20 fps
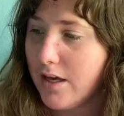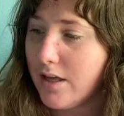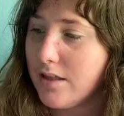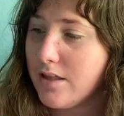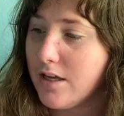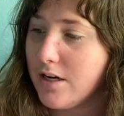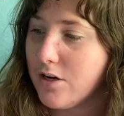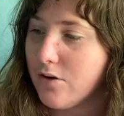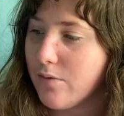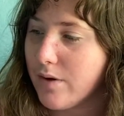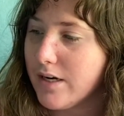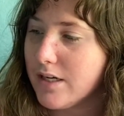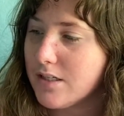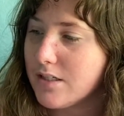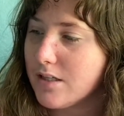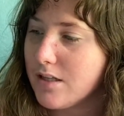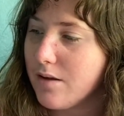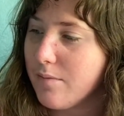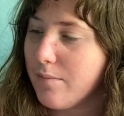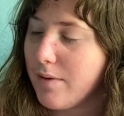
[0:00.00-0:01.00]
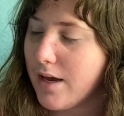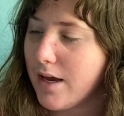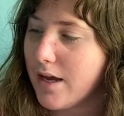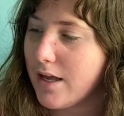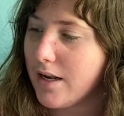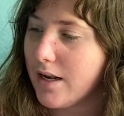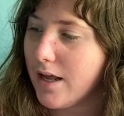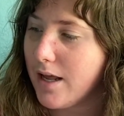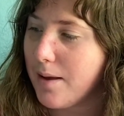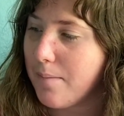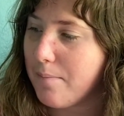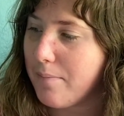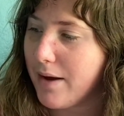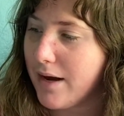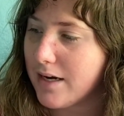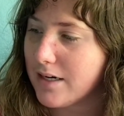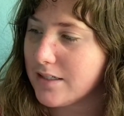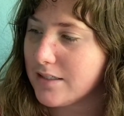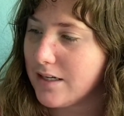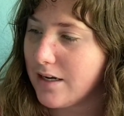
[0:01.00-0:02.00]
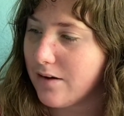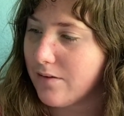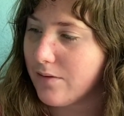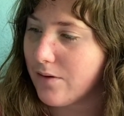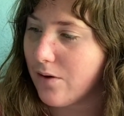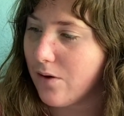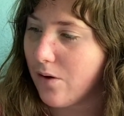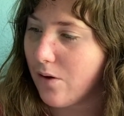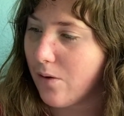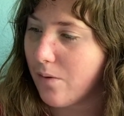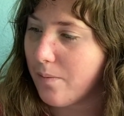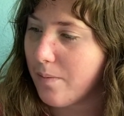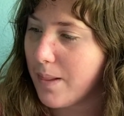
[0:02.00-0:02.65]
Then he raced to the man and back down the hall.